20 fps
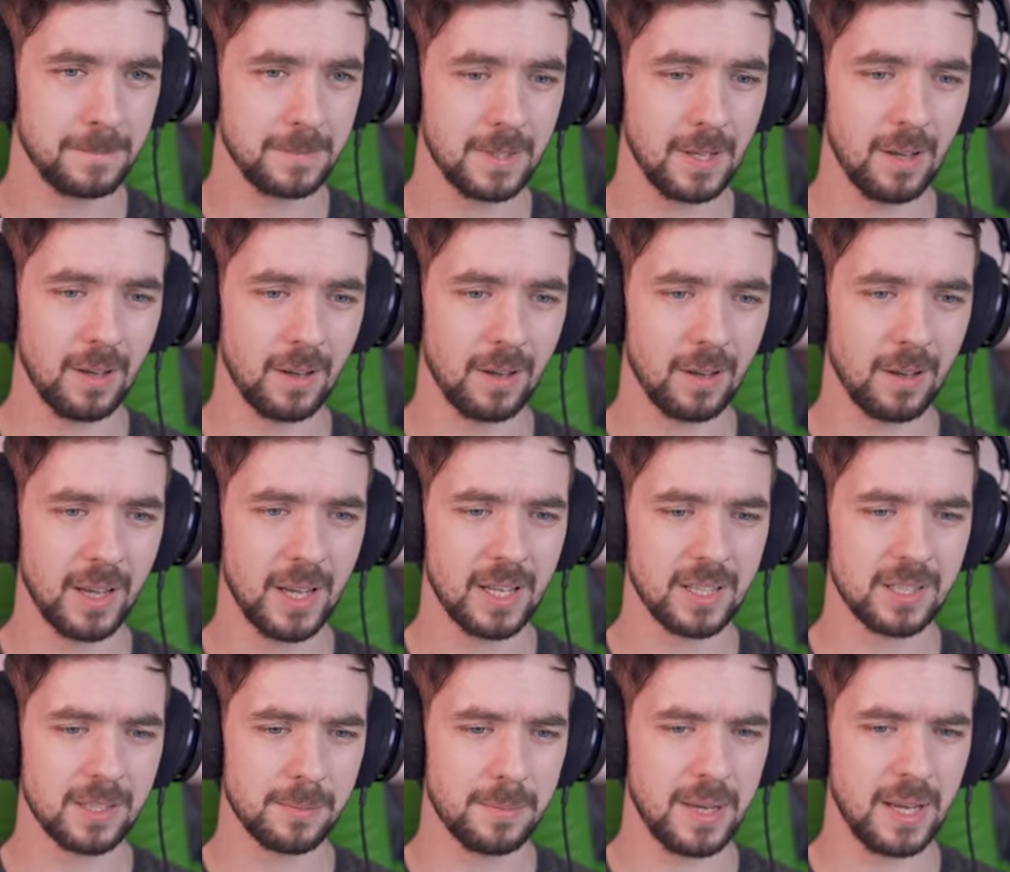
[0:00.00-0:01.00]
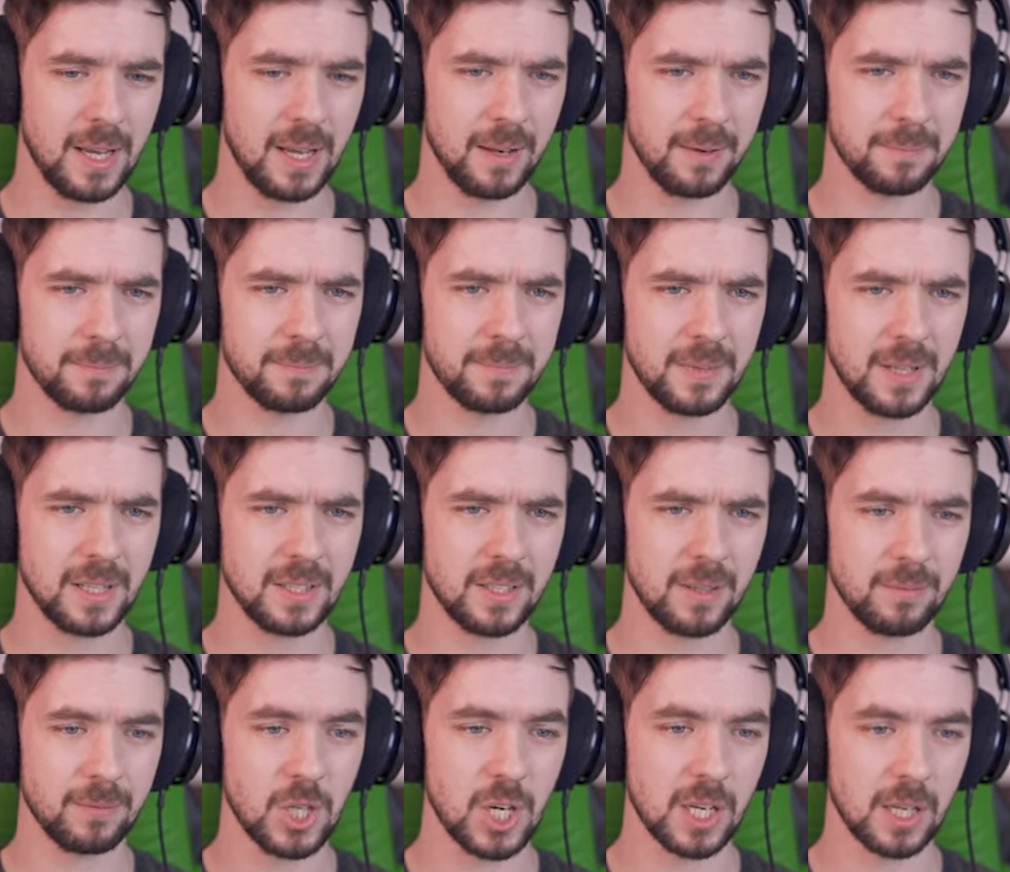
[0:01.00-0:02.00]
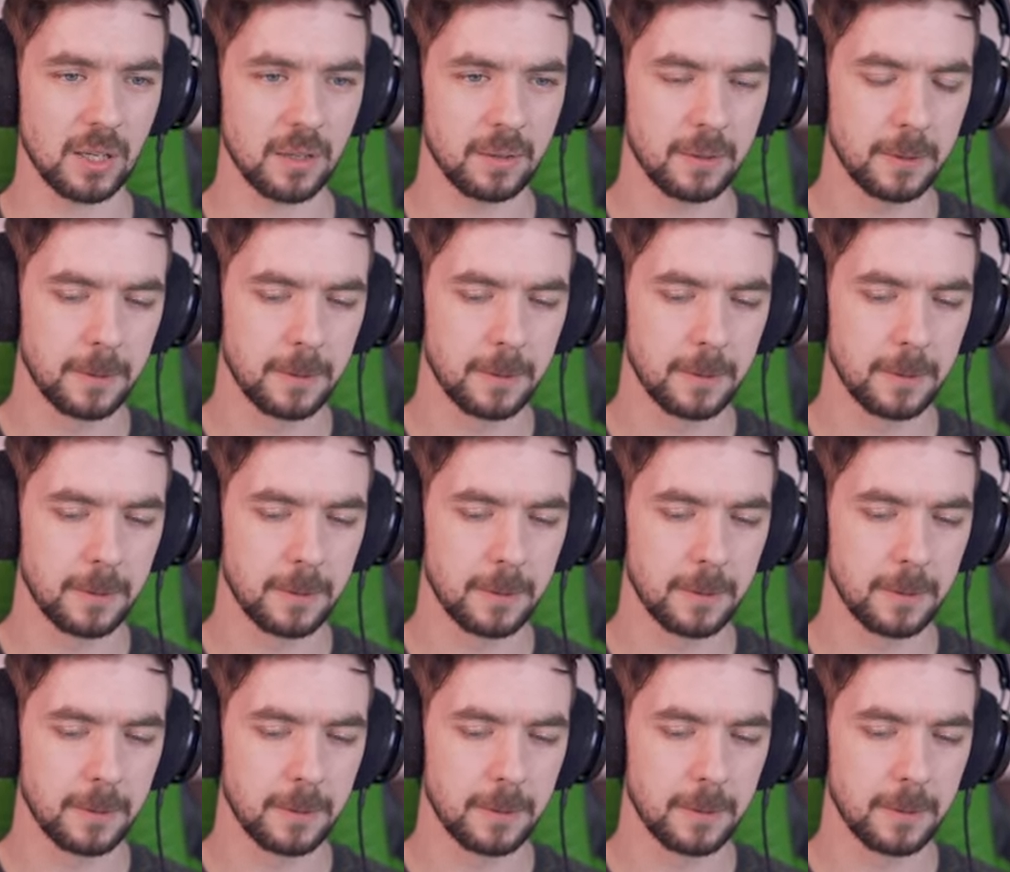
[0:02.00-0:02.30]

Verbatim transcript: Oh, handsome man. Handsome chicken.